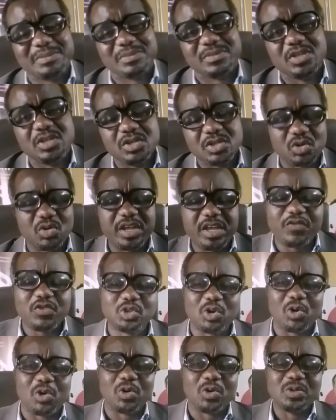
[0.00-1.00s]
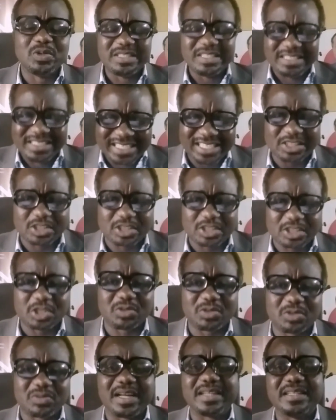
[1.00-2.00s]
Even though
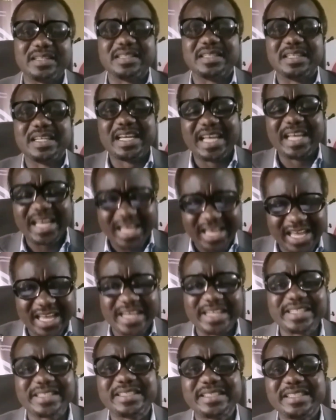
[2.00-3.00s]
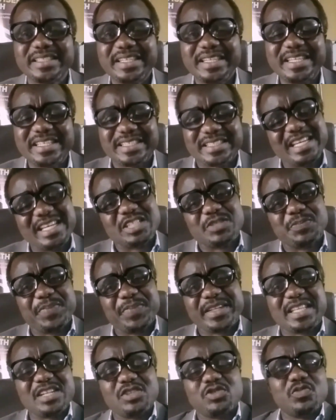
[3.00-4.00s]
naturally health is
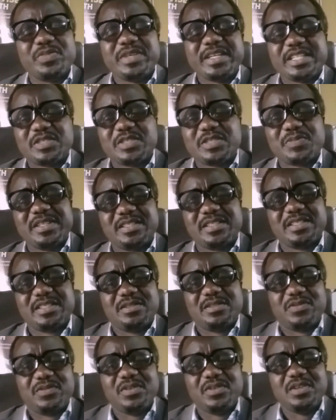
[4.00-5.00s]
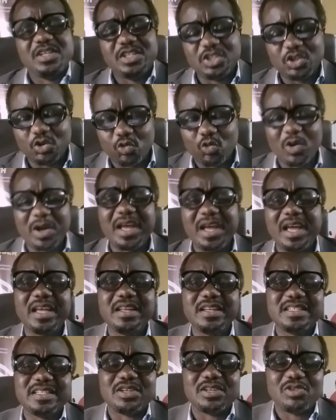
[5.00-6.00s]
expected to be expensive, the way
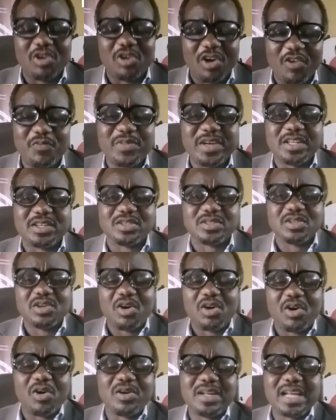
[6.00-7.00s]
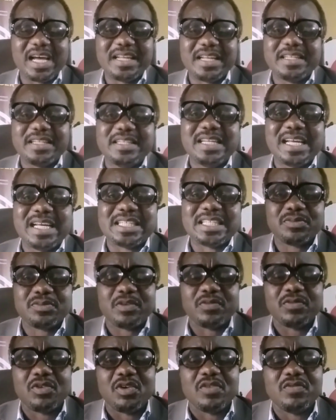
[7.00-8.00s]
the government, under the leadership
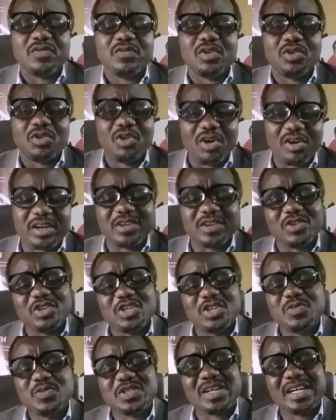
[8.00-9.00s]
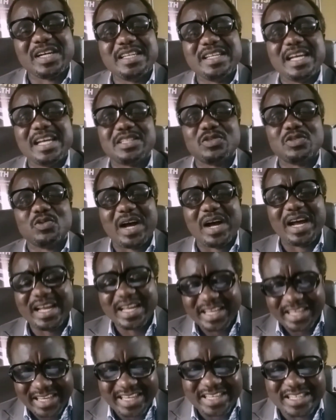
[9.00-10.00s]
of Governor Lucky Odumisu Ayedatiwa,
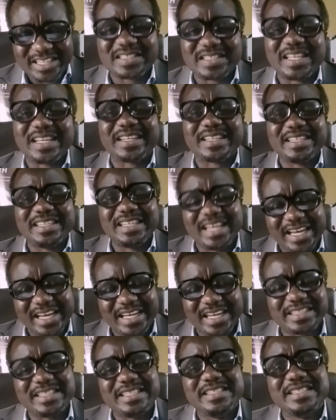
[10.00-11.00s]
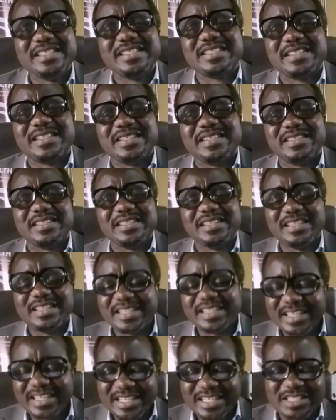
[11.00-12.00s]
is taking health in this state,
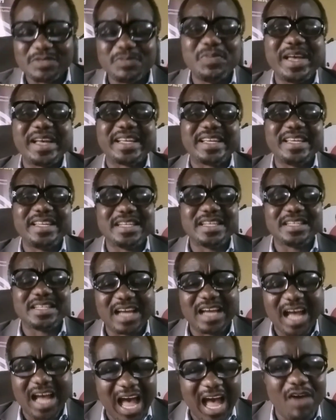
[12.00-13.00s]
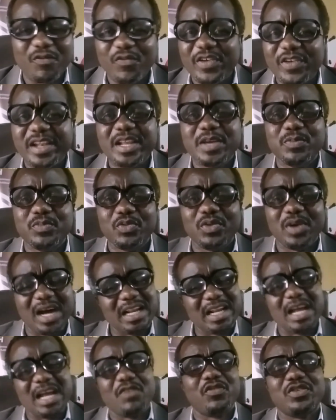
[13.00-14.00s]
is making it available
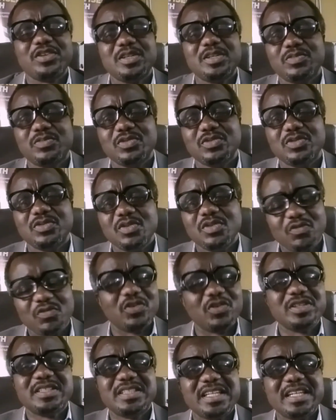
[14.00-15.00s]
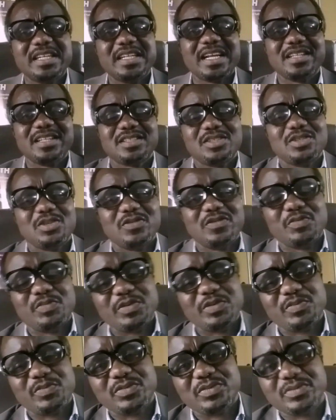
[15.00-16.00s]
and affordable for the generality of the
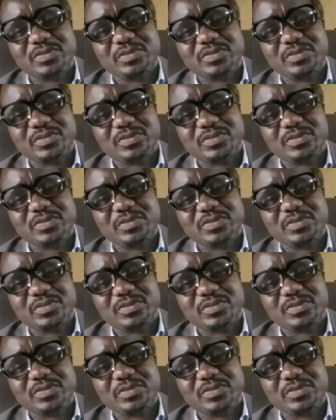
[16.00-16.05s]
people.